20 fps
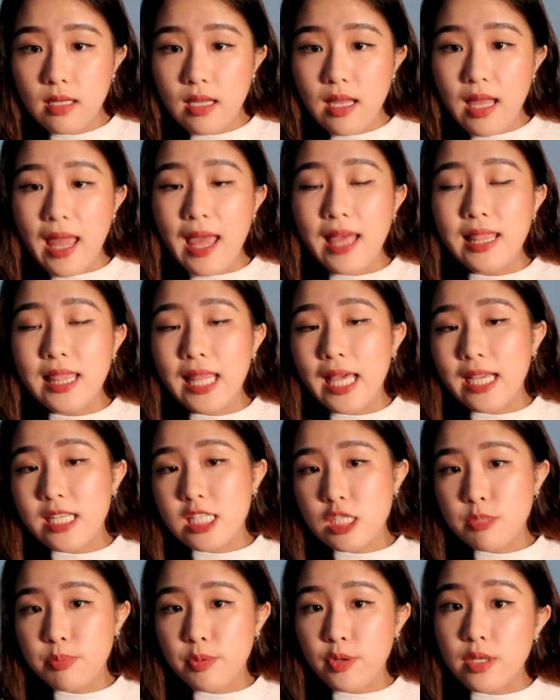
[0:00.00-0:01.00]
and the
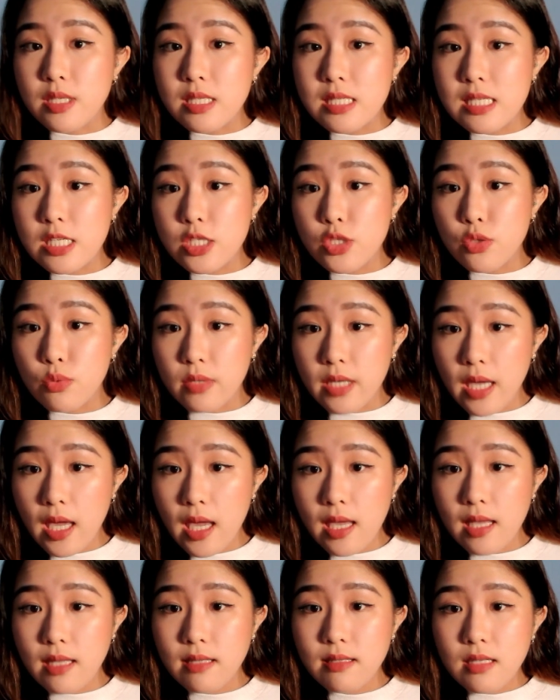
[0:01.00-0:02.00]
experiences you
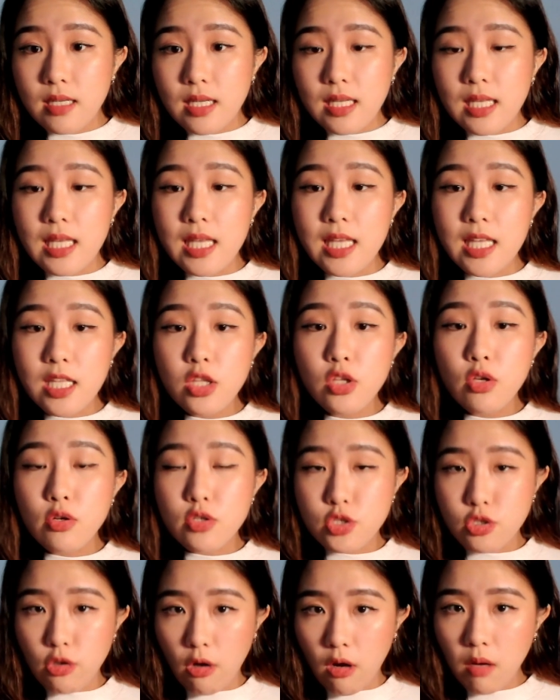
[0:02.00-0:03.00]
gain in your
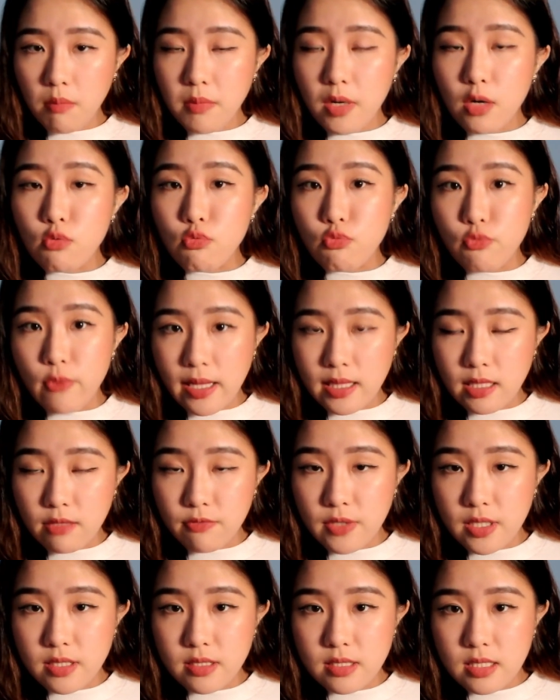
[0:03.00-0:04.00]
job
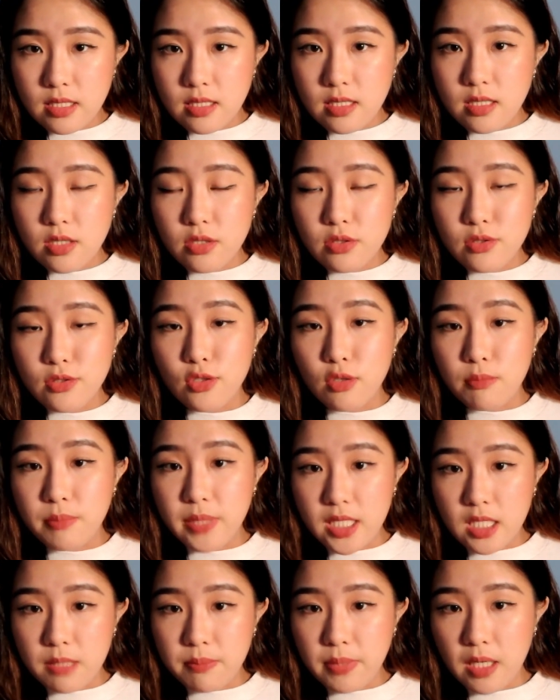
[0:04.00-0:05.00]
relevant to your
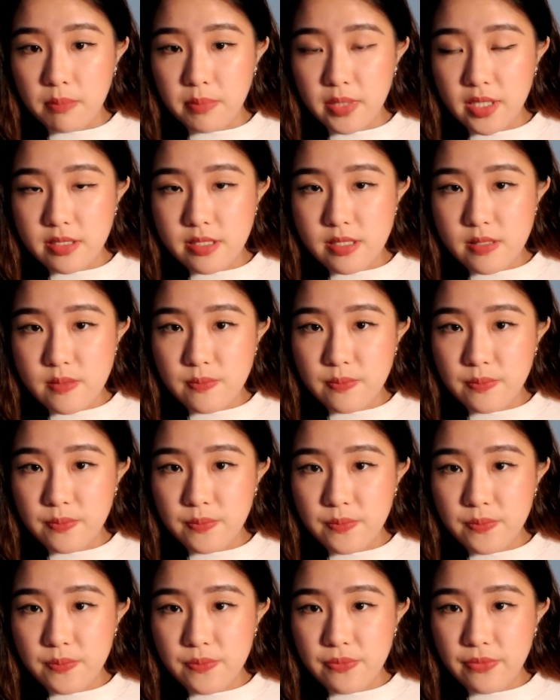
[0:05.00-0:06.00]
bigger purpose?
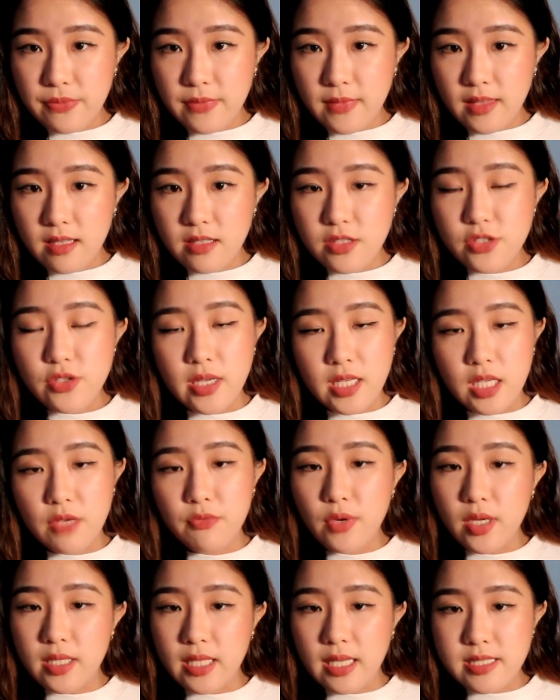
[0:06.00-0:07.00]
So I give
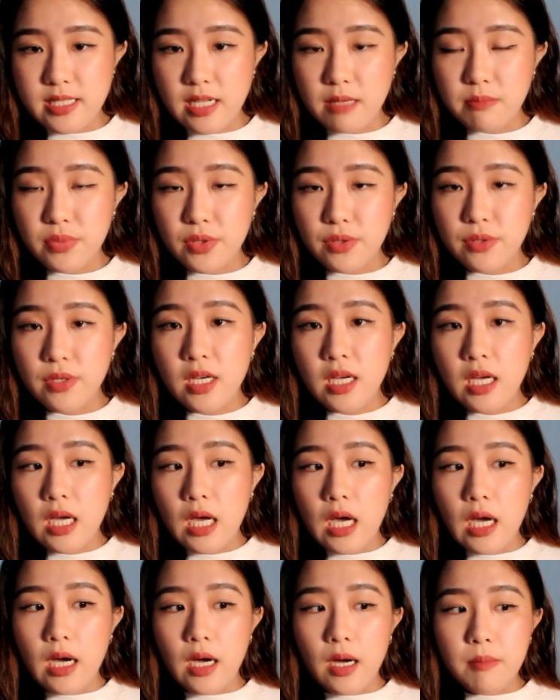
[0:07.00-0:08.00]
you an example.
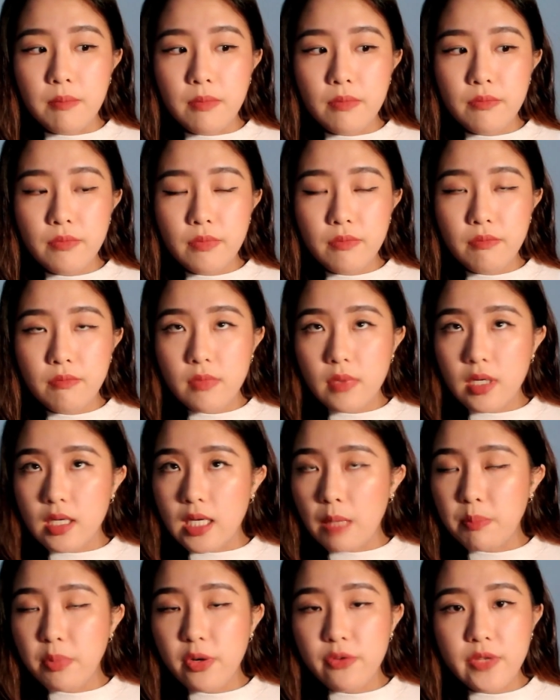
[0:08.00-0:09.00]
A
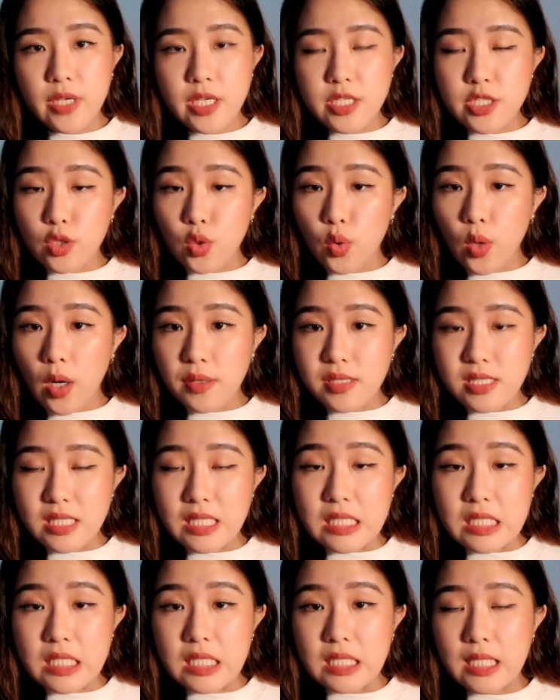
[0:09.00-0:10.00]
couple of years ago, I was
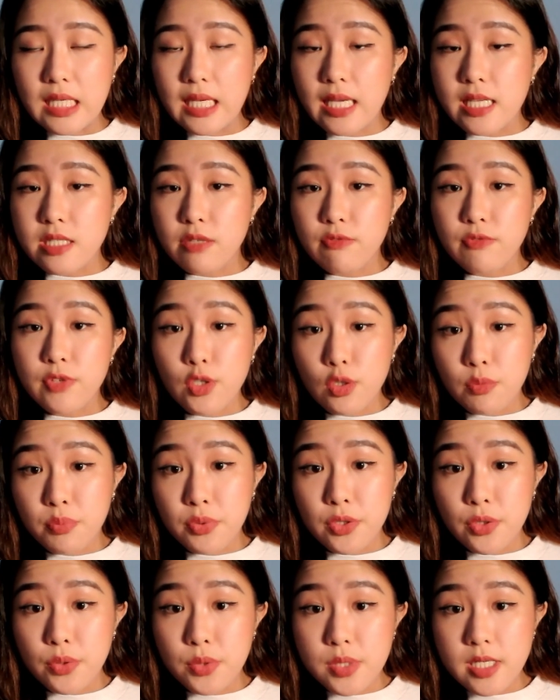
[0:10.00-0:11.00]
interning as a video
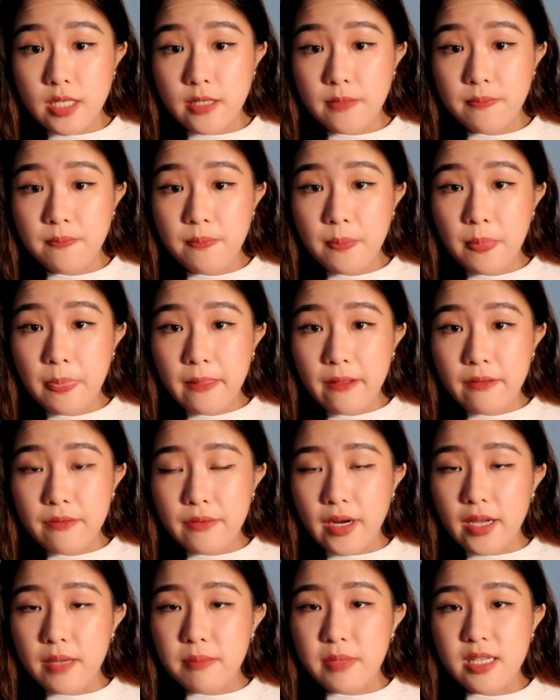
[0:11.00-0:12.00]
producer,
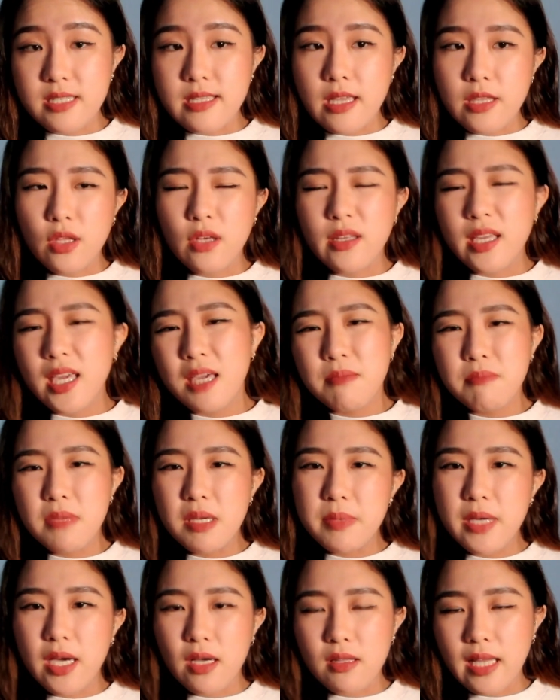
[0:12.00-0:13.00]
right? Because I thought, hey,
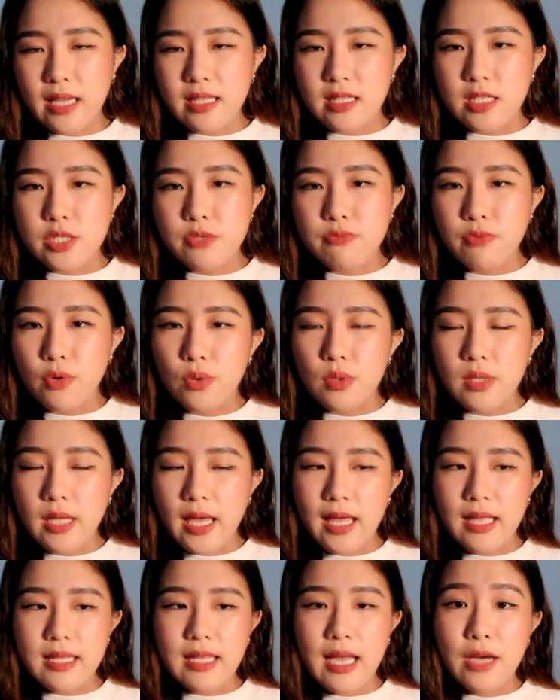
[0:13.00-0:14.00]
maybe I'll like this role.
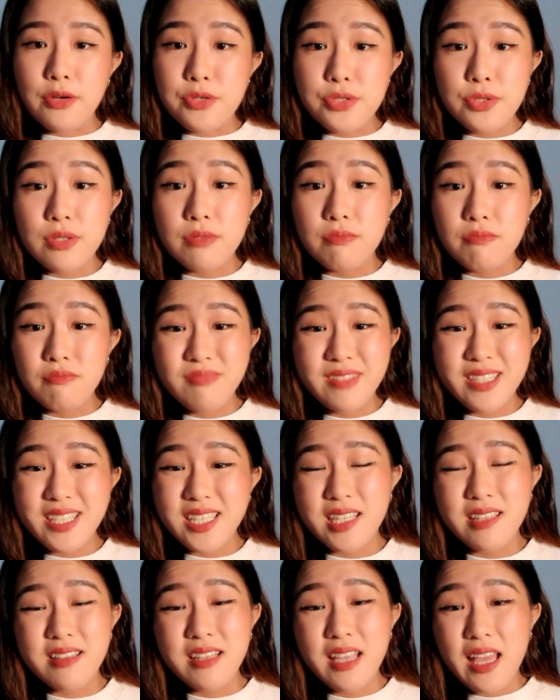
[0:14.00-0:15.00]
And I also didn't